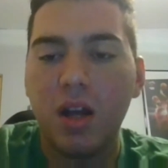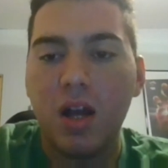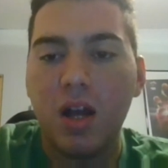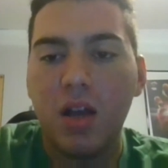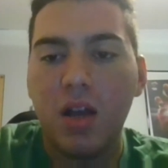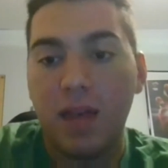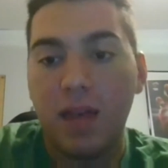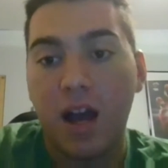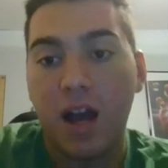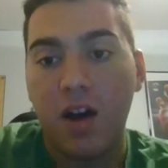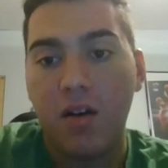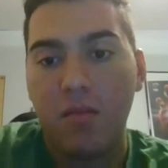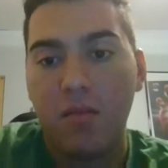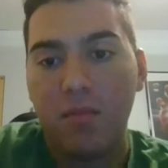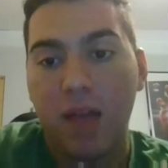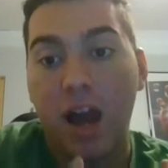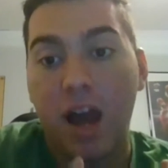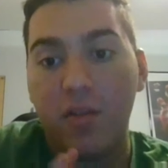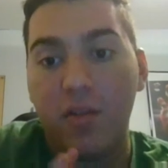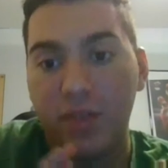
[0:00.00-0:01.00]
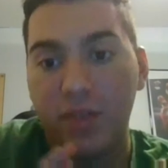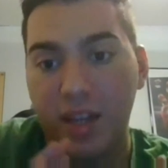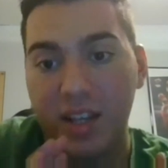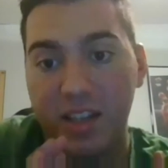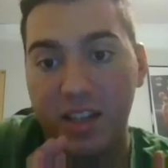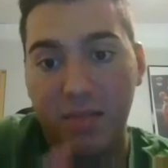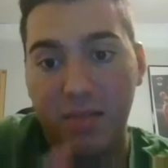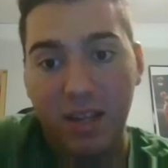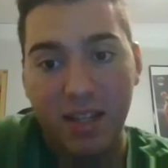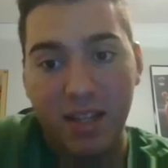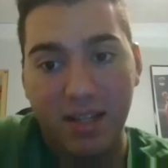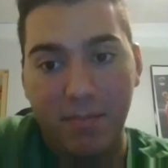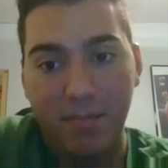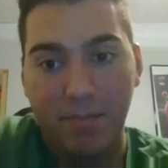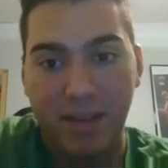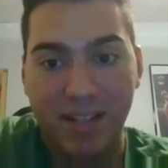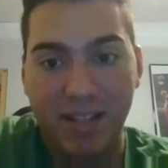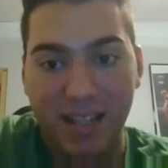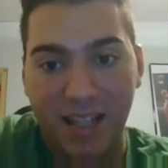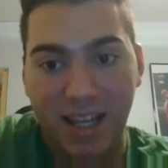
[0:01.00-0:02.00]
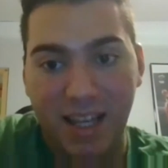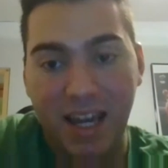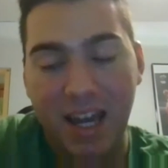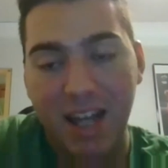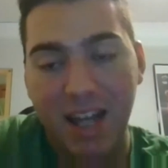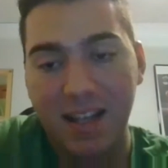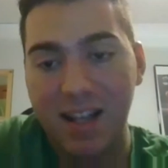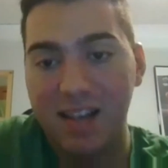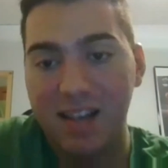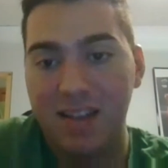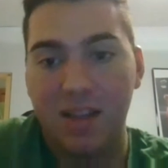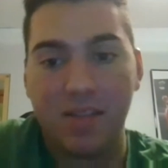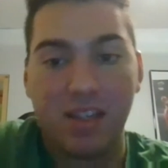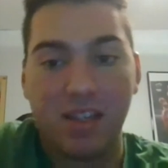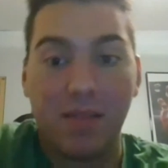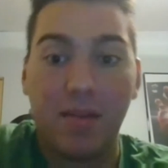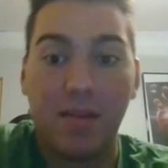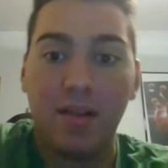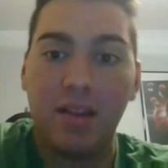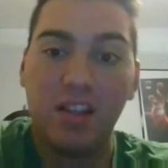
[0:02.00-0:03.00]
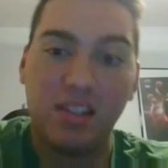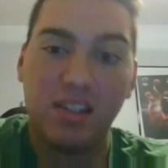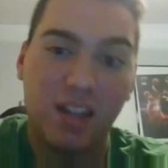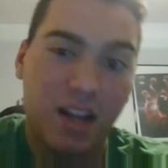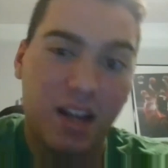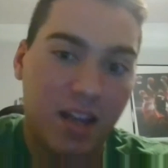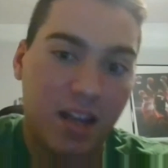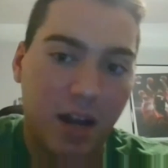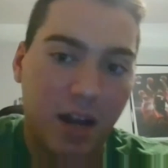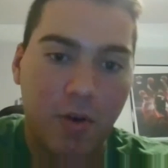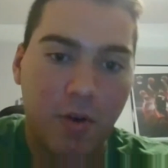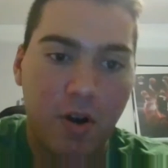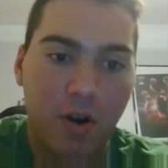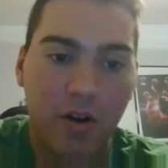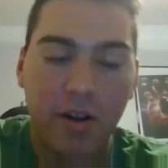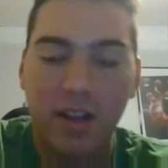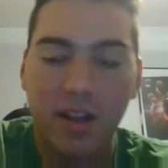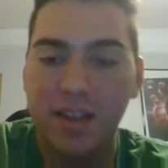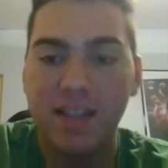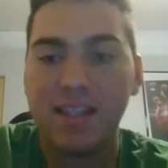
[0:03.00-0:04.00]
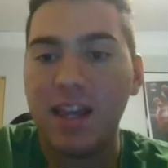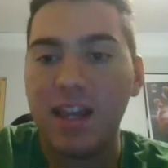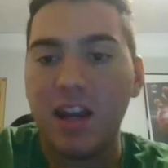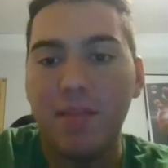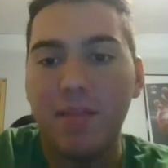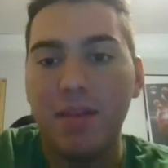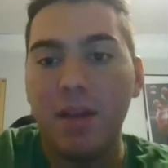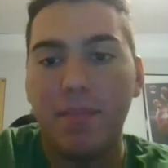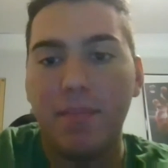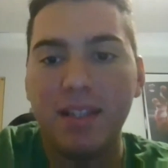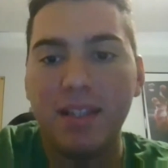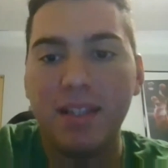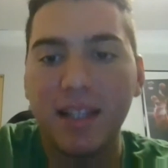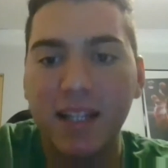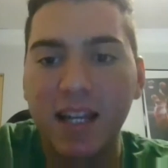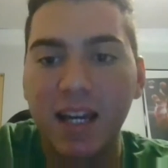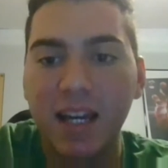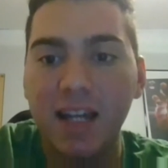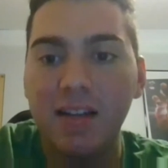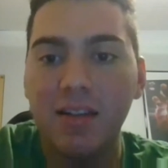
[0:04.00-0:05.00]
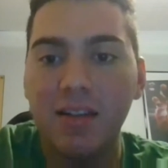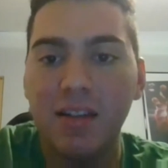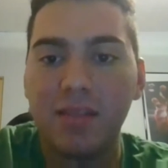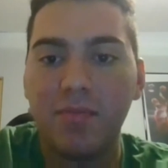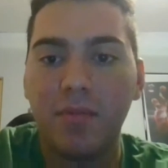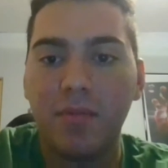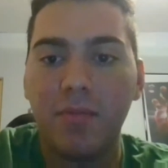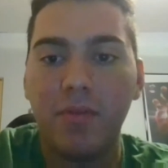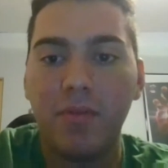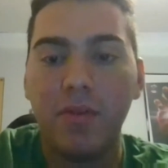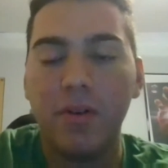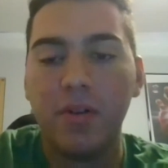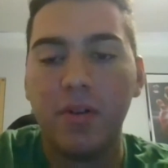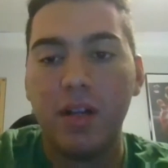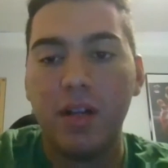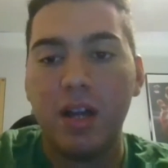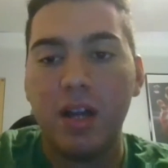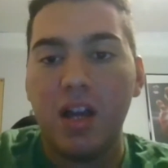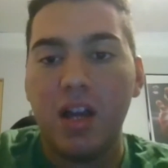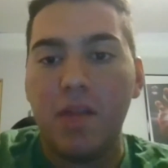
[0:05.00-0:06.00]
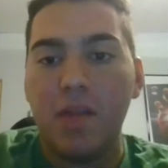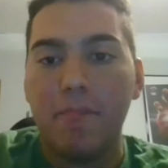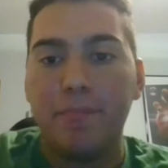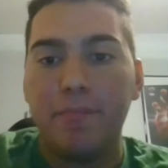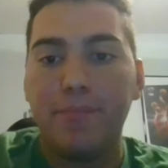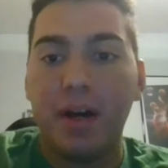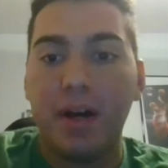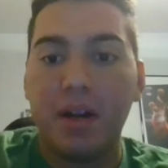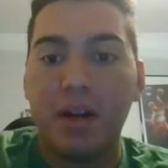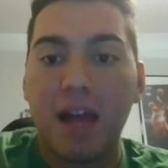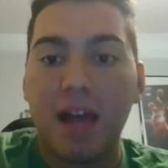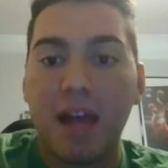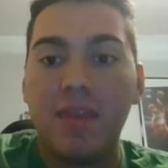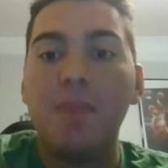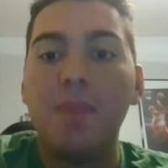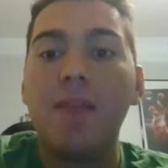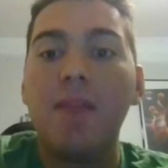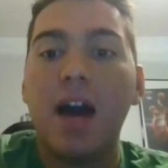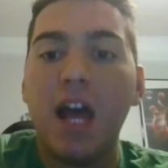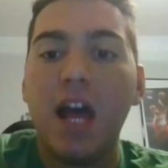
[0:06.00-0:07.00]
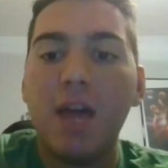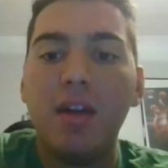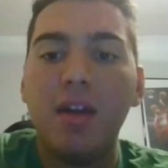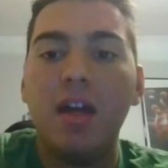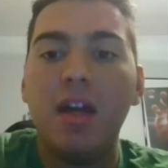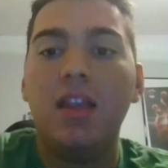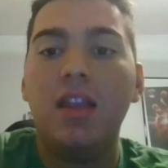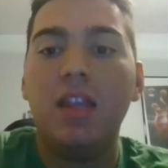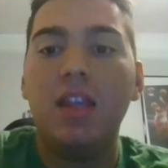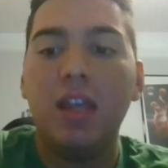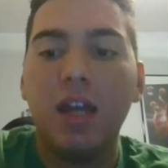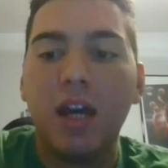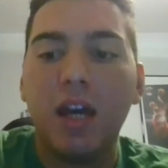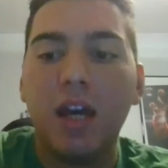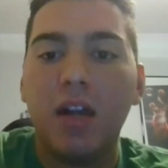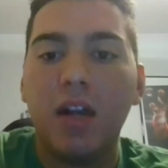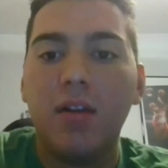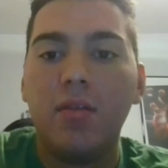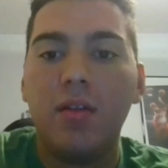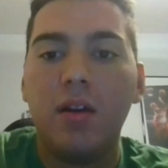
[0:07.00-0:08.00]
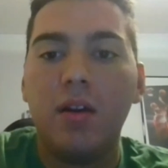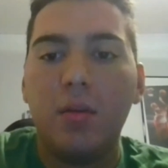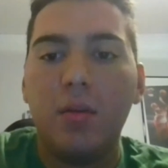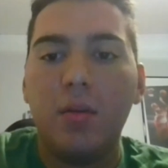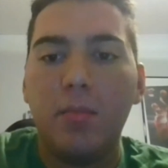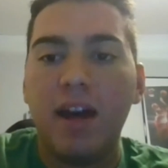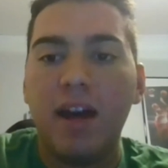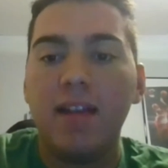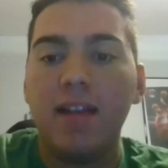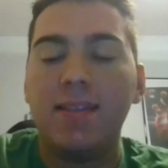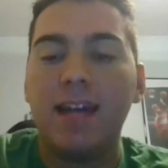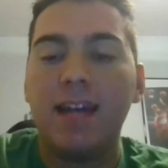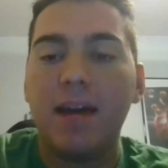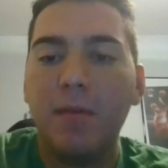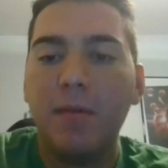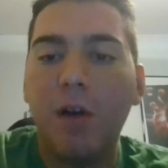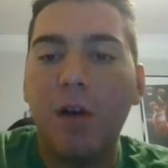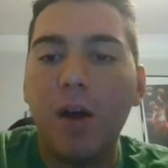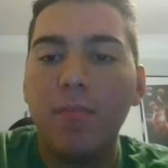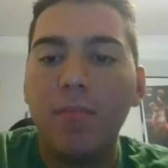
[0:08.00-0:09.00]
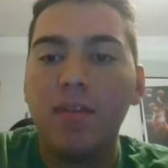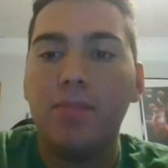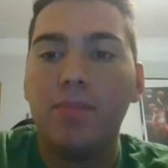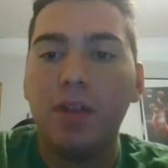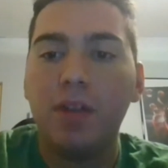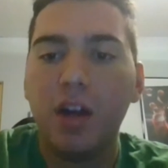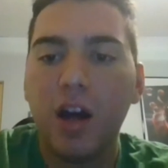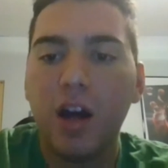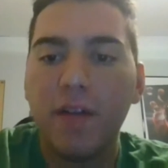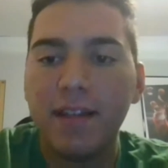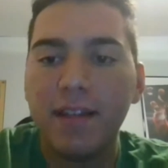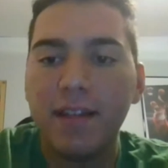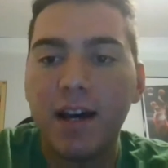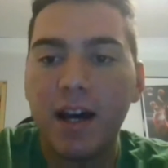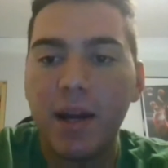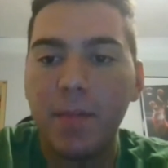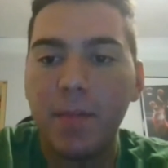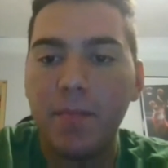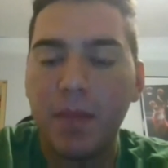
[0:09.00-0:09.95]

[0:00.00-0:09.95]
Now, I don't think it's going to be easy piece of cake. Let's not get that wrong. This ain't going to be a piece of cake. Let's be real. But I think Miami, in the end, by the time it comes to playoff time,